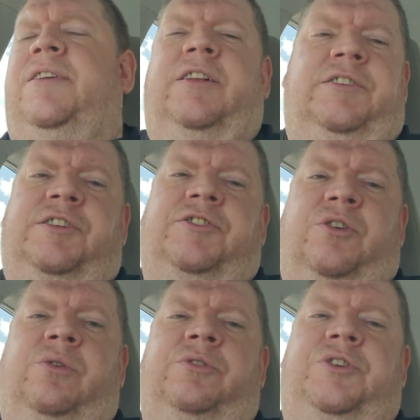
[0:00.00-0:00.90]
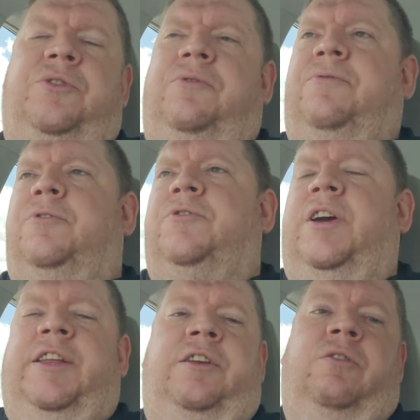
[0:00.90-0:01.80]
they'll just scold you for
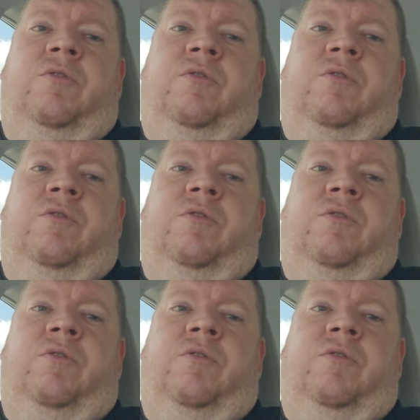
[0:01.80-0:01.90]
trying to kill